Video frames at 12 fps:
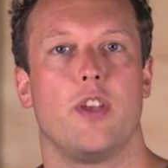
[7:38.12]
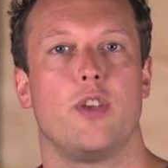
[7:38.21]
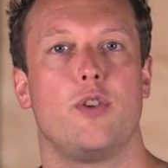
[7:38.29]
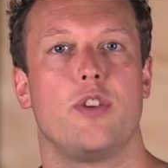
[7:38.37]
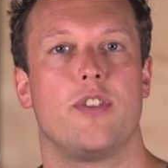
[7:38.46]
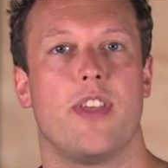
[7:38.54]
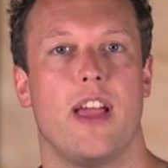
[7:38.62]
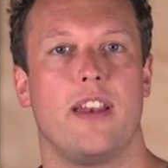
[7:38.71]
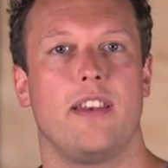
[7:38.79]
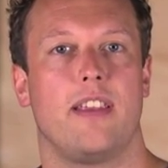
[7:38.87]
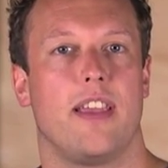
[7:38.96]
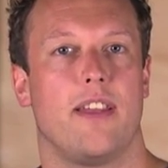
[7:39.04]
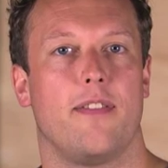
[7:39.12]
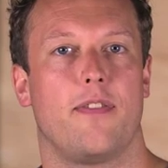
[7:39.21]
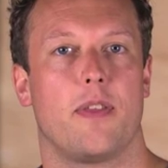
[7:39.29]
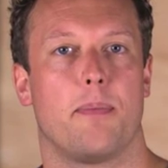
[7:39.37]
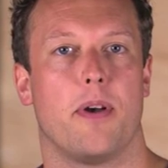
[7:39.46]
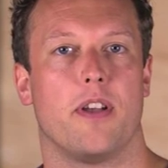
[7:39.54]
You should then
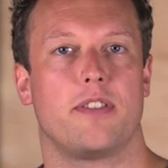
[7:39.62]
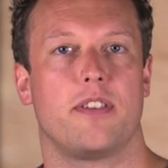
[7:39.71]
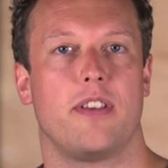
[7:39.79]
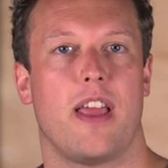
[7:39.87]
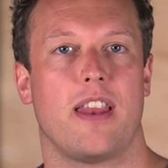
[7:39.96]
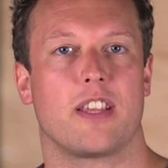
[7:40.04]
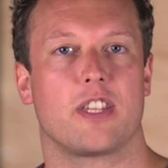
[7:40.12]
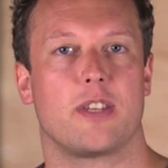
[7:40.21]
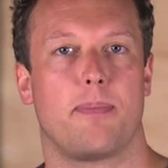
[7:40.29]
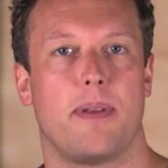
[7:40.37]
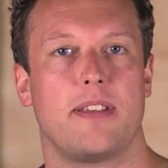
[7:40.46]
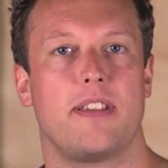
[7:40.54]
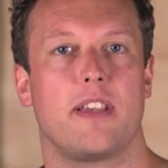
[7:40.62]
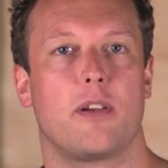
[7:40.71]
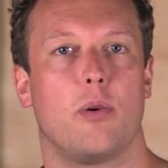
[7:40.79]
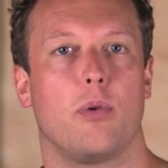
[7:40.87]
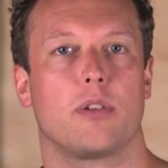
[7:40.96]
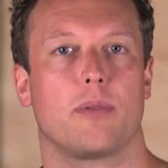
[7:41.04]
give the person an explicit
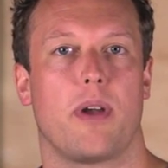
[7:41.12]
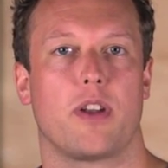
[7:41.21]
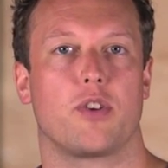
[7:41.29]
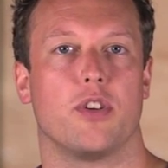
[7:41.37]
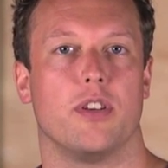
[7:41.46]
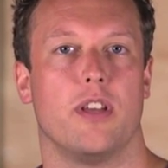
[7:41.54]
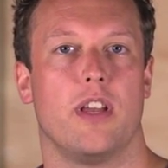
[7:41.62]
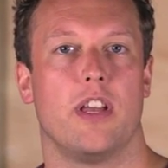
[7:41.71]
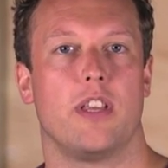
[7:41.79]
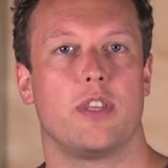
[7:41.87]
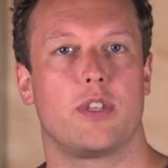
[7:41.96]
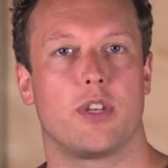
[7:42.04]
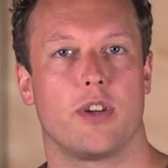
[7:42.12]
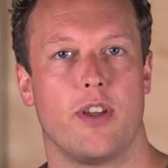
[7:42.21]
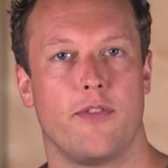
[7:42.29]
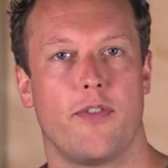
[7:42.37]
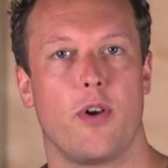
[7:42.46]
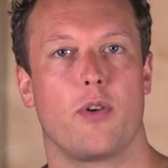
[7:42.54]
call to action to
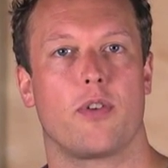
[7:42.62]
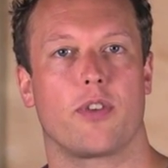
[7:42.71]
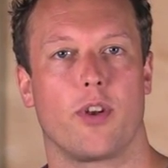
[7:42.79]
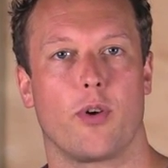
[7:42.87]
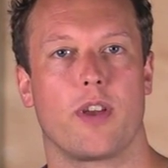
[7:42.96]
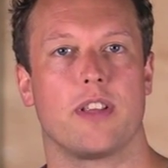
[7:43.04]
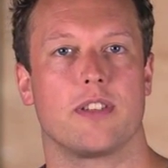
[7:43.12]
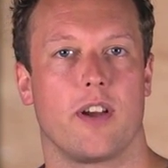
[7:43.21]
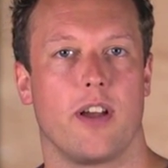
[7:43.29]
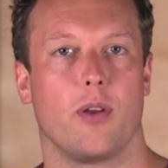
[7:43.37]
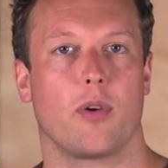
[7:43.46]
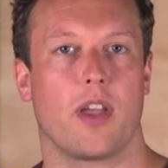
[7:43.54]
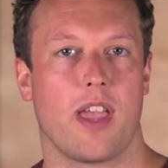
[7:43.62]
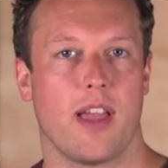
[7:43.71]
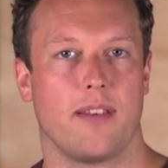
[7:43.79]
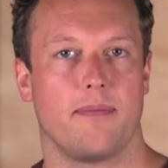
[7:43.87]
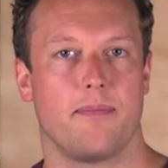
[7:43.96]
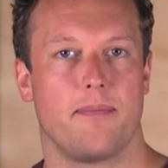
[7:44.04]
invoke the login dialog
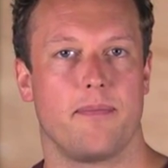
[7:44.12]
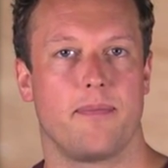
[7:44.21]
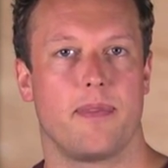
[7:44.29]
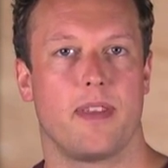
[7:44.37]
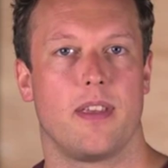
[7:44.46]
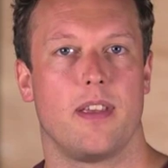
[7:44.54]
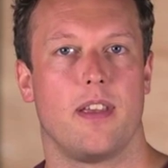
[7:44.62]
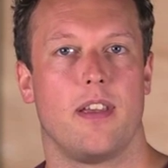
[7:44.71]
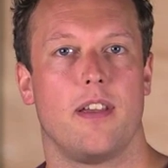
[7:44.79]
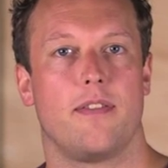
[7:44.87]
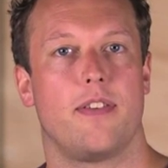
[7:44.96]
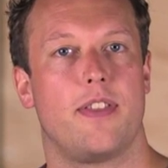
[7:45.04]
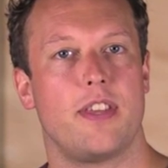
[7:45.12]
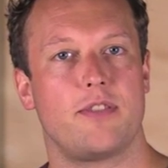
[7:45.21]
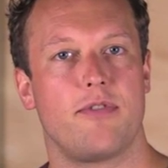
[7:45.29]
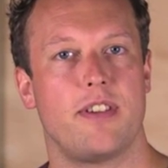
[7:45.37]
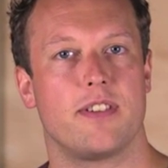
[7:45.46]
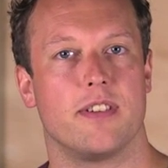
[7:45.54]
again. For
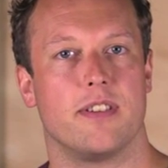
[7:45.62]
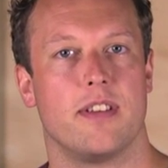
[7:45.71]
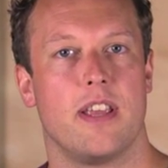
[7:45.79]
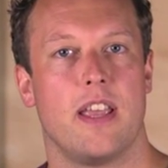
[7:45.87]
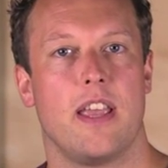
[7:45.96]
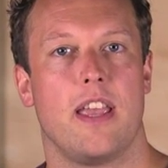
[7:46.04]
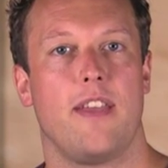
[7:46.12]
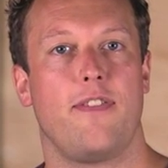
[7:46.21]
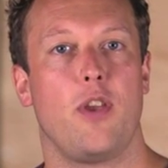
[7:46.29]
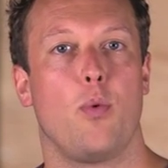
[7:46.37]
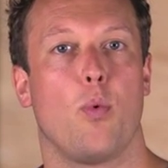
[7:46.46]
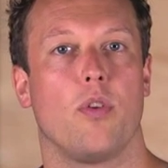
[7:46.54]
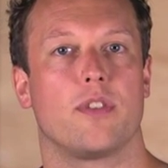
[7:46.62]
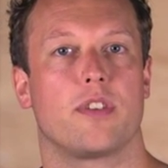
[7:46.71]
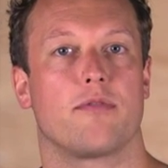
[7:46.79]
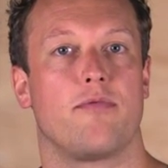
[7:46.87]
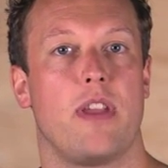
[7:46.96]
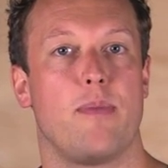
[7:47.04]
this reason, if you want
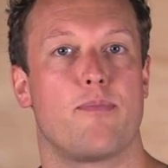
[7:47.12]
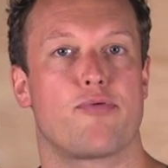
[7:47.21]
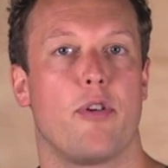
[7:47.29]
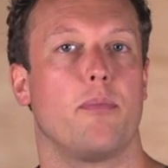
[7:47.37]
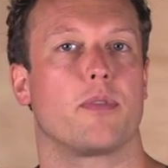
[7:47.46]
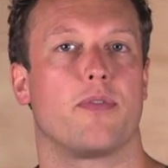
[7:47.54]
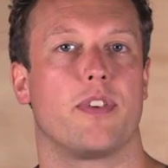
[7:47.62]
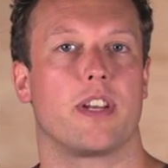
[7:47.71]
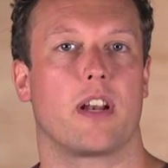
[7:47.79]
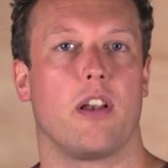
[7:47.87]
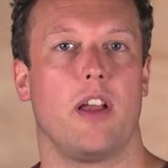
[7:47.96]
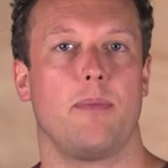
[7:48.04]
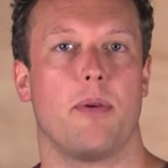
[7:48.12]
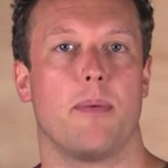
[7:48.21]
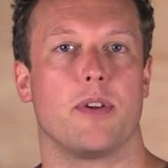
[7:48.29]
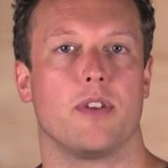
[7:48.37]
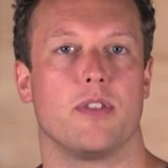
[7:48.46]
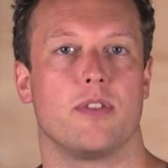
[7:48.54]
to re-prompt for declined
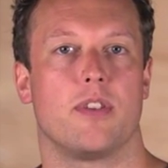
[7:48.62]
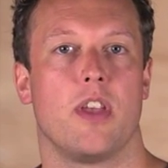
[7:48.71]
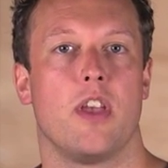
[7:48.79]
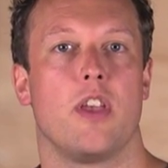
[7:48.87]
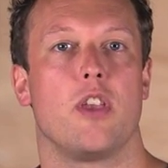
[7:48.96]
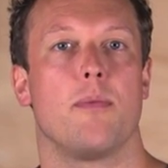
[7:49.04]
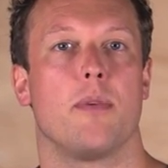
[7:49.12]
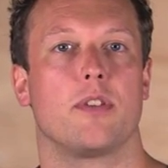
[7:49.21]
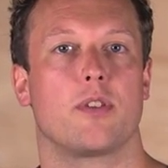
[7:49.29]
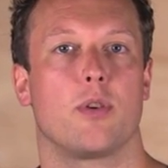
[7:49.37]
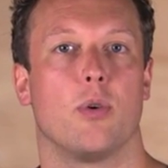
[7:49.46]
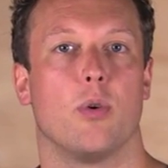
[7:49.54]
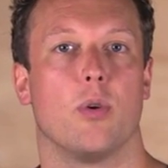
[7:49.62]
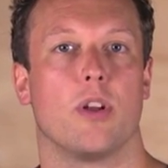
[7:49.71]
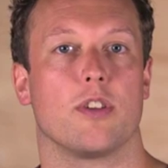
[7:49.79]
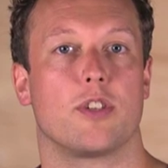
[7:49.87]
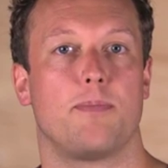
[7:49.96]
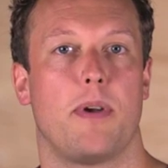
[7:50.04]
permissions, you must call
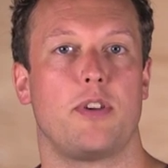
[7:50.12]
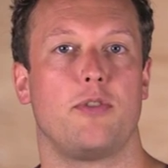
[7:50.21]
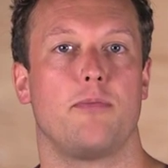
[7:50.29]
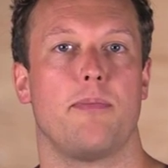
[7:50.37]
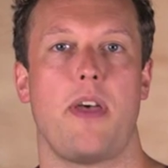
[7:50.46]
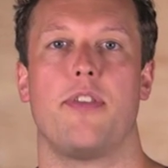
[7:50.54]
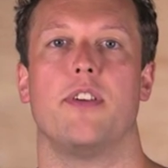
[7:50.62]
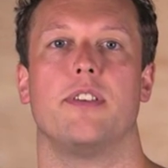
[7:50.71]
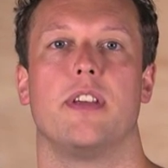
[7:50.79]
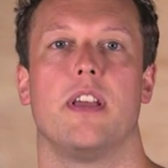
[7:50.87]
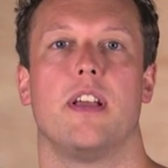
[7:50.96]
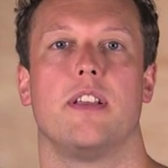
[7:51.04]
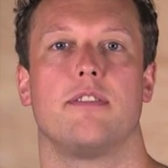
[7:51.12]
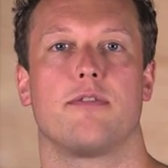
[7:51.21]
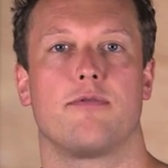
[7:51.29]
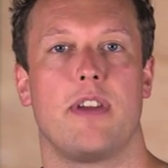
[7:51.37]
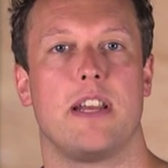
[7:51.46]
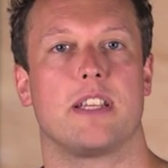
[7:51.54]
a special method to
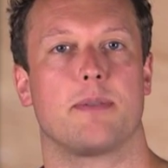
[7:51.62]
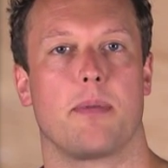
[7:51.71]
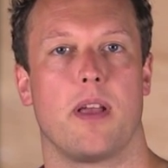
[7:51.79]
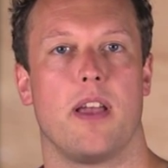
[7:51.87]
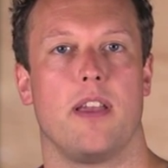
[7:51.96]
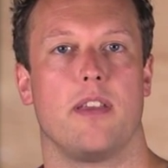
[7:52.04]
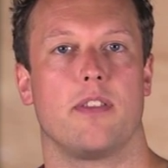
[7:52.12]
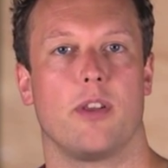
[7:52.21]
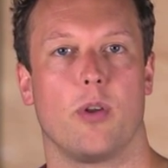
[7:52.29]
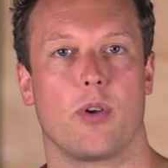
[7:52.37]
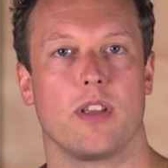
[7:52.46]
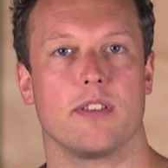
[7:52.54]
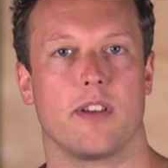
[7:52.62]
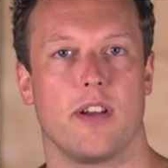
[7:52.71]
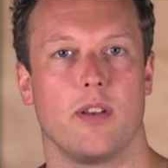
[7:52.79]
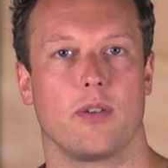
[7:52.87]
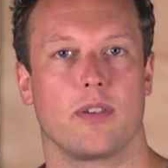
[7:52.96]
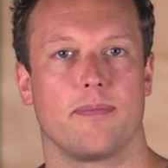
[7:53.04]
redisplay the login
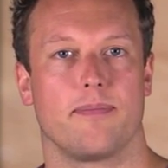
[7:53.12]
dialog.